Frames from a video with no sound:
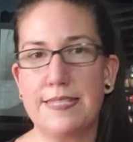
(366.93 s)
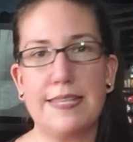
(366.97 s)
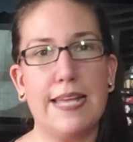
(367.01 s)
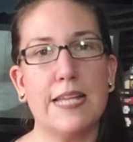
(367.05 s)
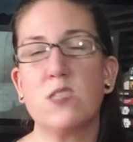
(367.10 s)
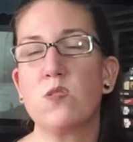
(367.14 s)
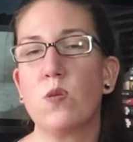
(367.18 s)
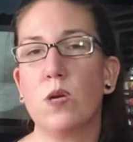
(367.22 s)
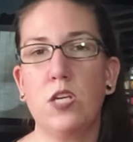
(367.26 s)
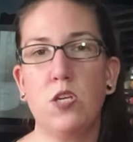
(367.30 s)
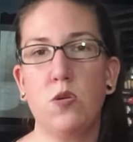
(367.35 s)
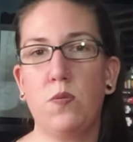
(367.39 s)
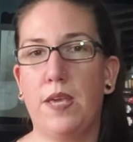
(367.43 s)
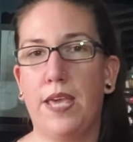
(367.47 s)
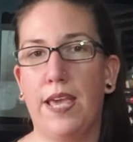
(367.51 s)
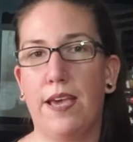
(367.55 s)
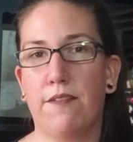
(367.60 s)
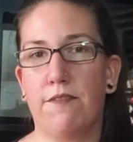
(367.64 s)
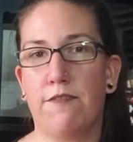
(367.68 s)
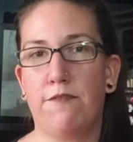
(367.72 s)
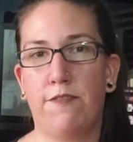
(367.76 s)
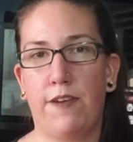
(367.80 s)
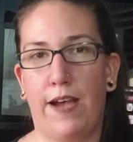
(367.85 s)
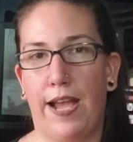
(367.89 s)
That's why you
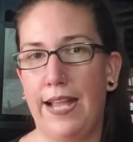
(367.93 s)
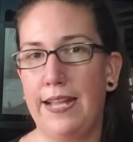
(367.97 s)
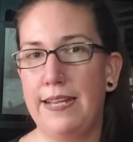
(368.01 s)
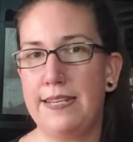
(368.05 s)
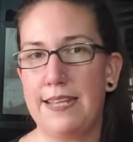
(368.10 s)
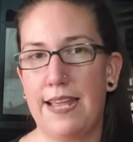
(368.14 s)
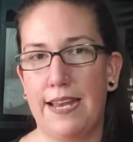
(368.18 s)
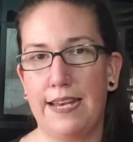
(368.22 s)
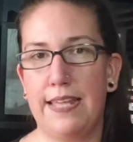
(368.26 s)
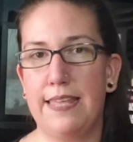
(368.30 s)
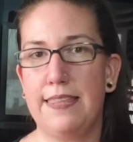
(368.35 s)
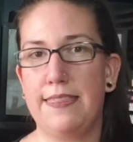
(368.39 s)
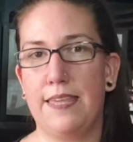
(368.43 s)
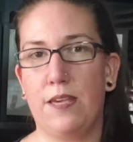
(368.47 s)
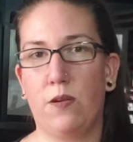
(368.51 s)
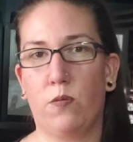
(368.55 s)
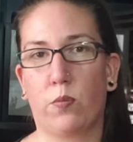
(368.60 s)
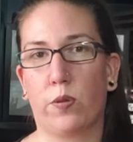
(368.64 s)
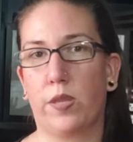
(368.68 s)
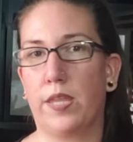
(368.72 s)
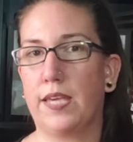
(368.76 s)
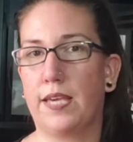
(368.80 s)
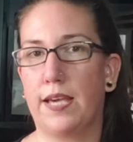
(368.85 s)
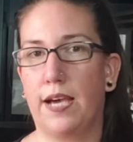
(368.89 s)
can't find anything
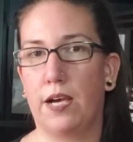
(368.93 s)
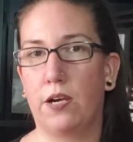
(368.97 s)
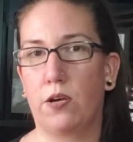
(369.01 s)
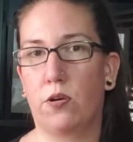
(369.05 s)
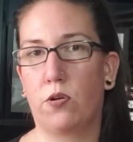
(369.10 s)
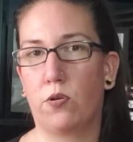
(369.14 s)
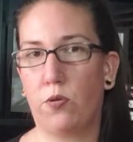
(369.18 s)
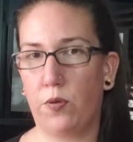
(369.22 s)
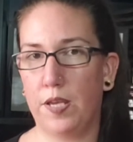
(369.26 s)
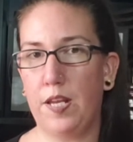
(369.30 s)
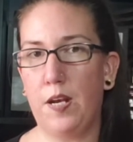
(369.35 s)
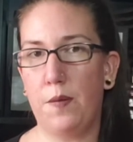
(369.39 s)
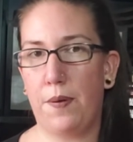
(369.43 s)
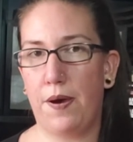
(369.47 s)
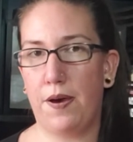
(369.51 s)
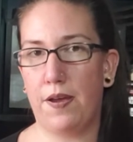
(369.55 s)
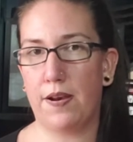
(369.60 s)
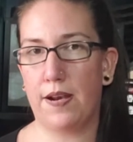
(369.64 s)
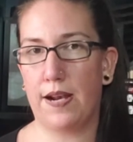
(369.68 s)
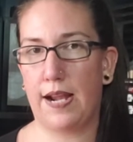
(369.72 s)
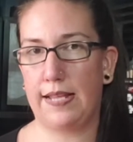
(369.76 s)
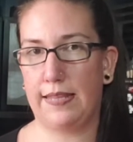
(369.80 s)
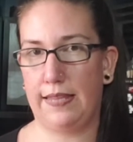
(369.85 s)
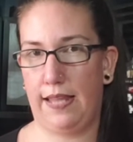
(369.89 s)
really concrete about
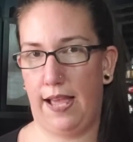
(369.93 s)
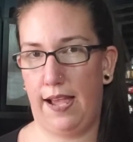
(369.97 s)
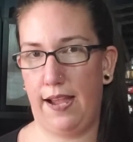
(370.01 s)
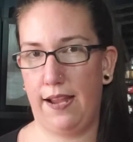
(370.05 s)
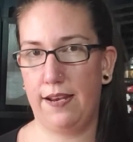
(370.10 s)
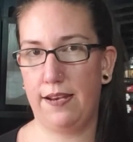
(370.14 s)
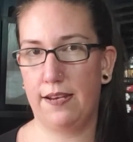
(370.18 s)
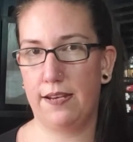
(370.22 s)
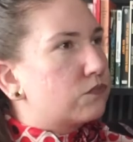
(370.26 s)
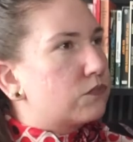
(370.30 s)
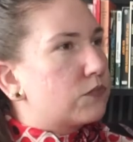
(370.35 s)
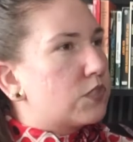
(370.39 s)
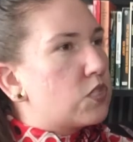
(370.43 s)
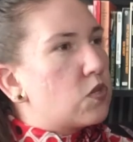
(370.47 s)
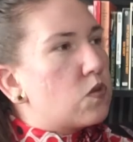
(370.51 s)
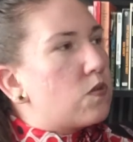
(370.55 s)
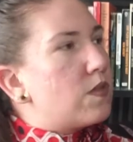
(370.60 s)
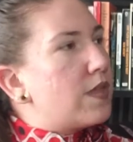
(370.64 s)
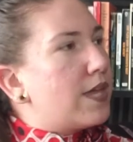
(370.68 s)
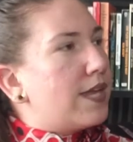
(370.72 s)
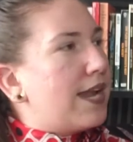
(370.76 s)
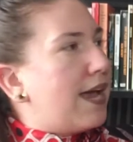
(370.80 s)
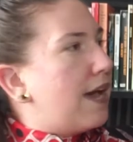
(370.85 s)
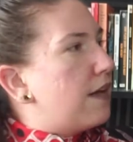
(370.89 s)
it online. So
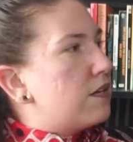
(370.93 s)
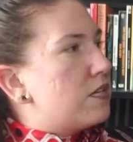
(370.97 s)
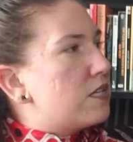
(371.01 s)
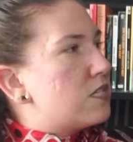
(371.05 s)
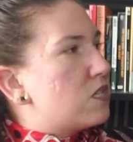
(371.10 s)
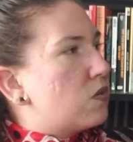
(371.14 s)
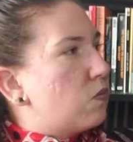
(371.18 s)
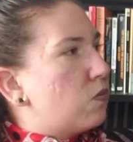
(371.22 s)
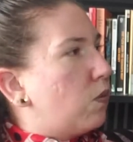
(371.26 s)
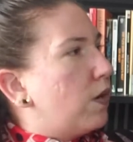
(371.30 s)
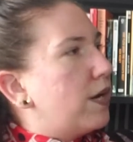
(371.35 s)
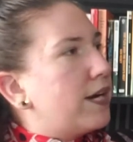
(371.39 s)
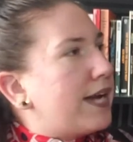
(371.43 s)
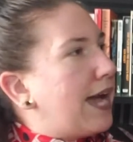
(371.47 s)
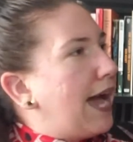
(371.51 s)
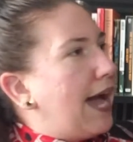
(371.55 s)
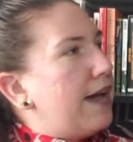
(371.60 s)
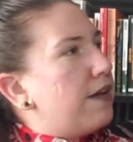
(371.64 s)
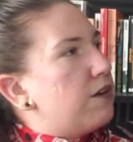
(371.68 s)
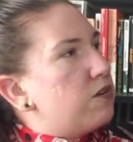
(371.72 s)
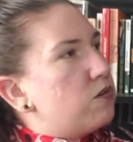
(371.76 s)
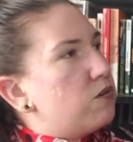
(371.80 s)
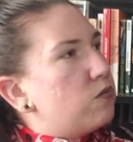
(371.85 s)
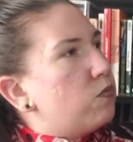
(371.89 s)
then how does it work?
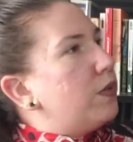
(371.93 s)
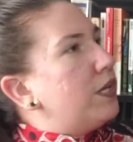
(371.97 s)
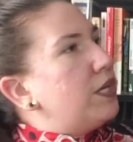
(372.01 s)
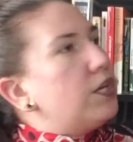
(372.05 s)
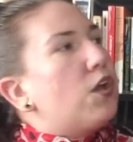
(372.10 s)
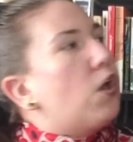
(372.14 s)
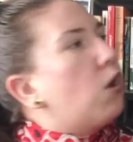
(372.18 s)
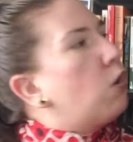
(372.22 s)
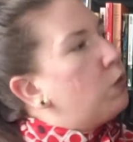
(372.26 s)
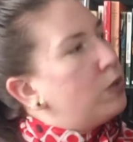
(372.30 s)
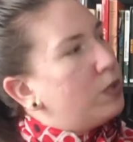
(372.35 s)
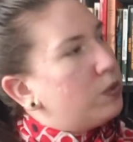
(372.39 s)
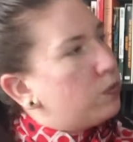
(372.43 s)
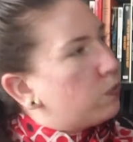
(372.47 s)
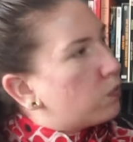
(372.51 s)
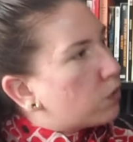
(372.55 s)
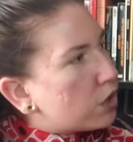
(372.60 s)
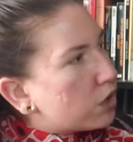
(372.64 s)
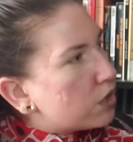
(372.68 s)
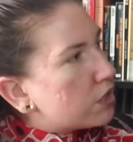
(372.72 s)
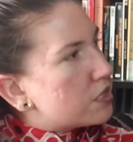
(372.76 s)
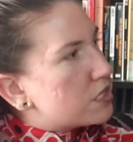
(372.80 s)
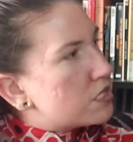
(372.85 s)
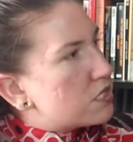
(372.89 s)
How do we know it
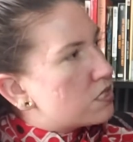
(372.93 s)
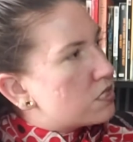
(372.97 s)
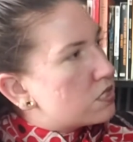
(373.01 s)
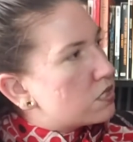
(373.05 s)
works?